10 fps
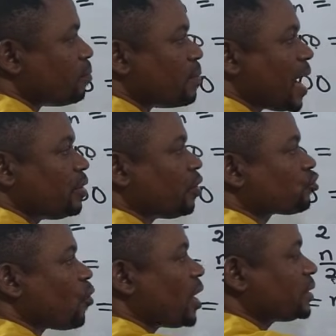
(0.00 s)

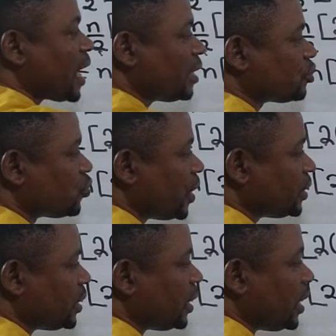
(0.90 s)
Minus 1 times
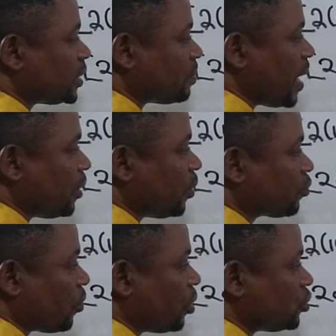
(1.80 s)
20 is
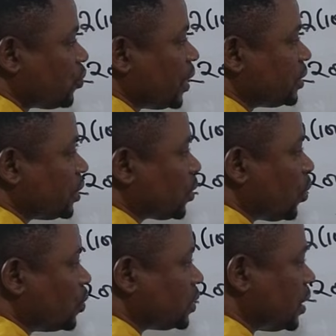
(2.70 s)
minus what? 20.
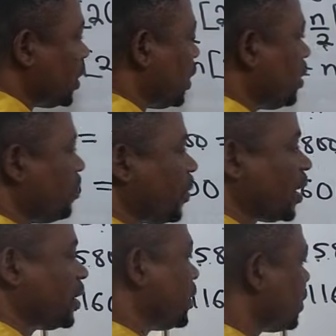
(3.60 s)
Close the
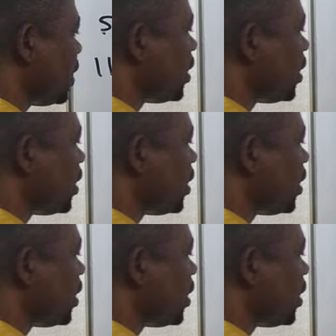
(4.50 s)
bracket.